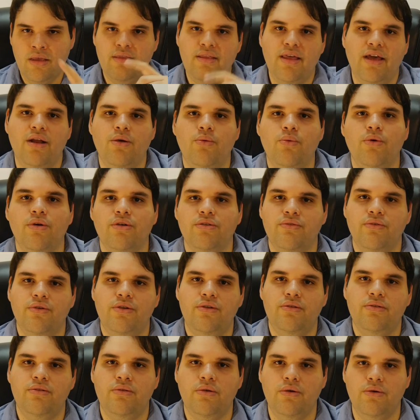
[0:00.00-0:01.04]
that it works for
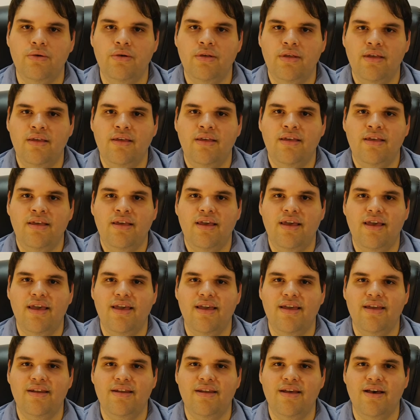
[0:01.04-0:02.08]
you too,
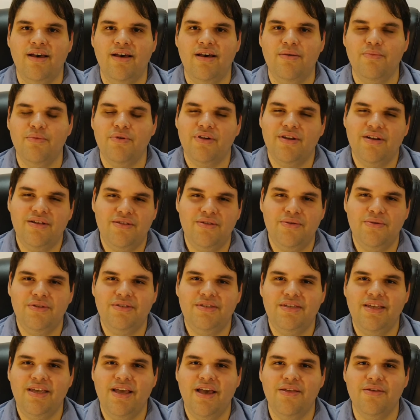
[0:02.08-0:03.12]
and we're going to do it
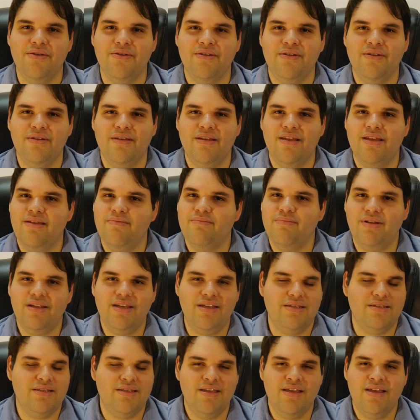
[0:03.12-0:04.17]
together.
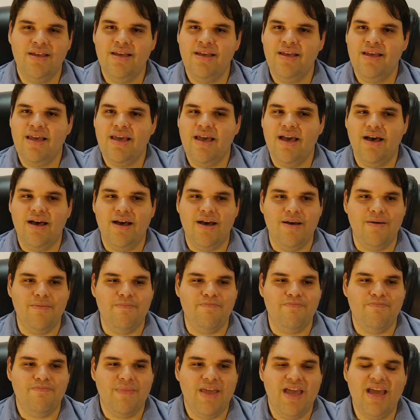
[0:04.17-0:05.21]
Please,
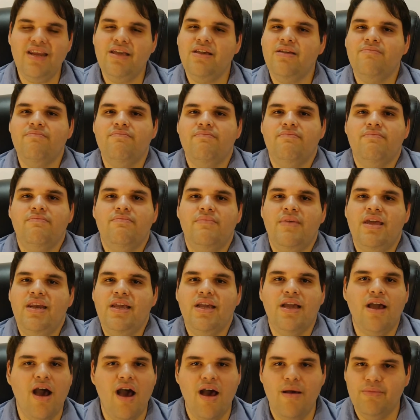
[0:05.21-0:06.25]

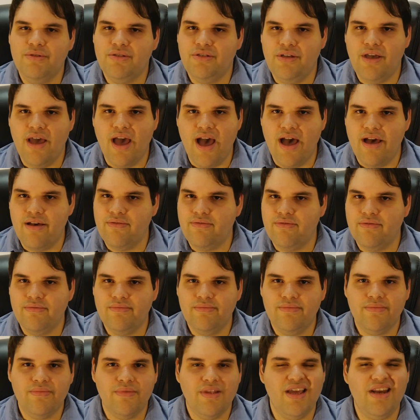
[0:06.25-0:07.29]
any comments you have,
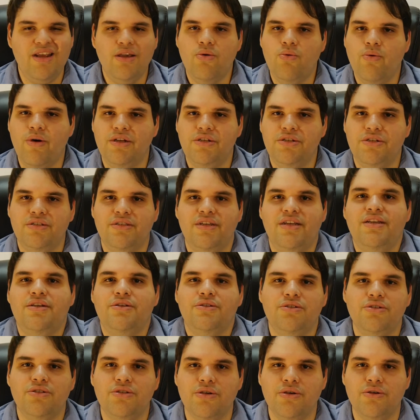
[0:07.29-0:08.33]
any questions, any
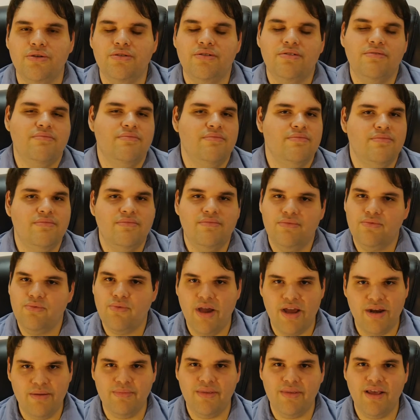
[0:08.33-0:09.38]
concerns, write them